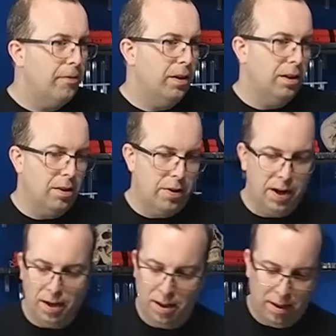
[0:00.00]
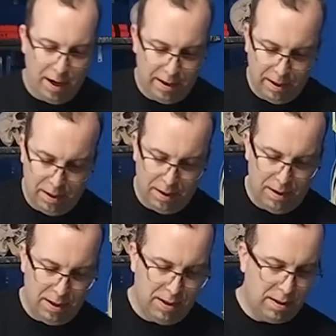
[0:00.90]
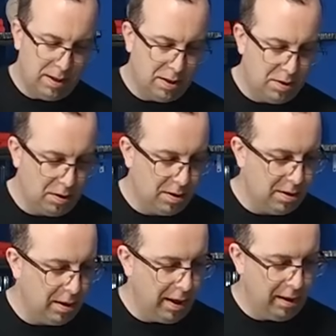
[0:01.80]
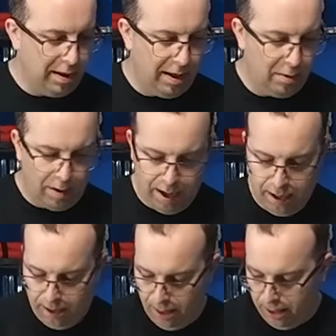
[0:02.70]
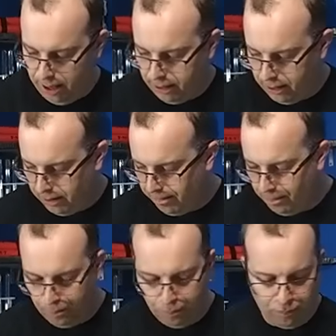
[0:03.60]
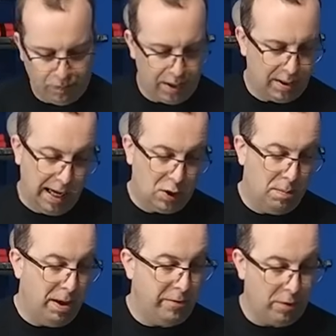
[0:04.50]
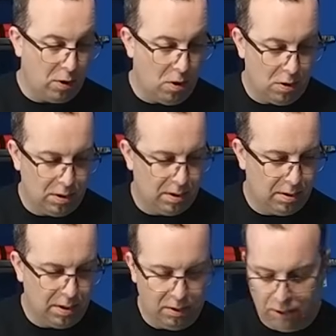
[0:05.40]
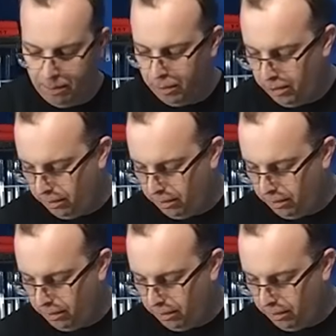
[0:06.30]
fun little thing that I did is I just took this little LED array that um, that's actually meant for cars that you can put in